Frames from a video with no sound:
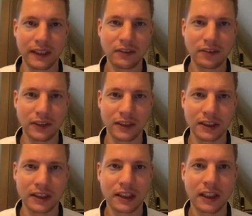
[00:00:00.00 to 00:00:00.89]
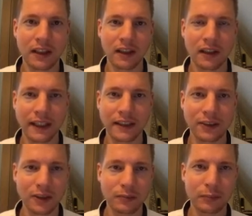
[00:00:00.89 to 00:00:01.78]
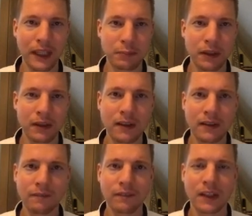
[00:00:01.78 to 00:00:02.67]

invoices like on PayPal,